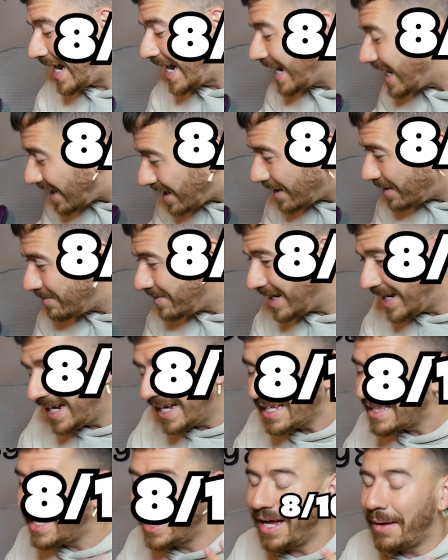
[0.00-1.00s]
item,
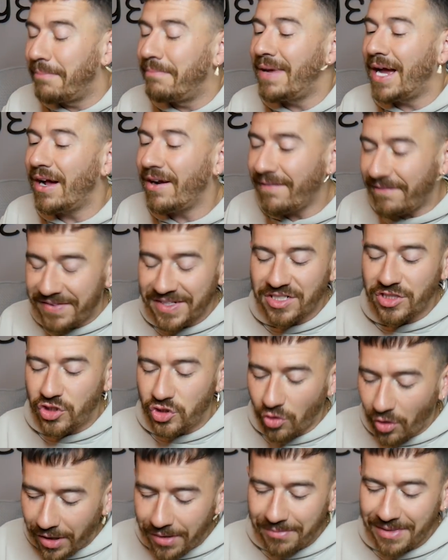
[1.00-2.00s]
the amount of
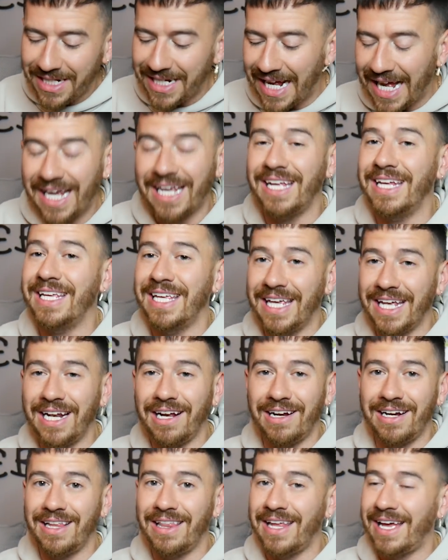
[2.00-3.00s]
enjoyment I could get
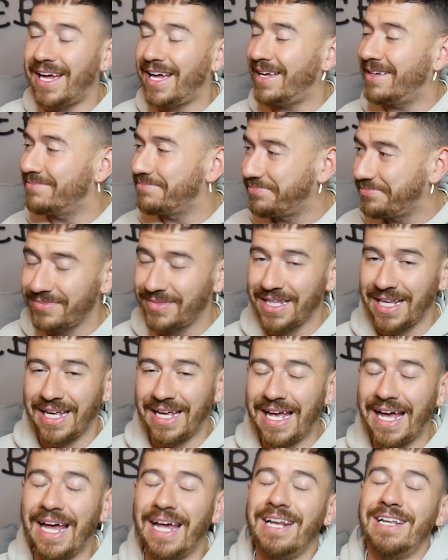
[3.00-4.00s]
out of that,
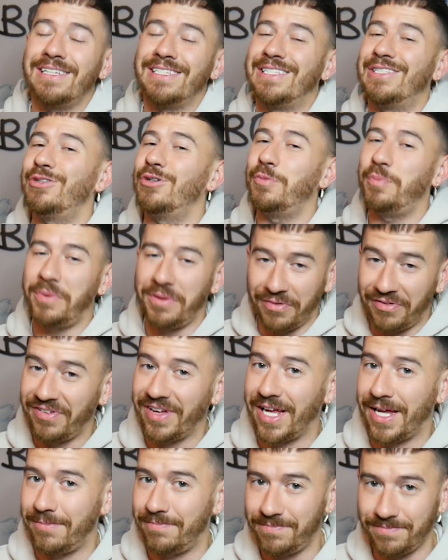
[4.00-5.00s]
kinda zooped,
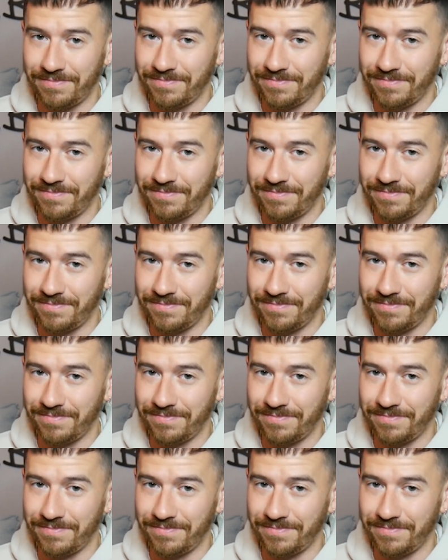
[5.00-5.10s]
fam.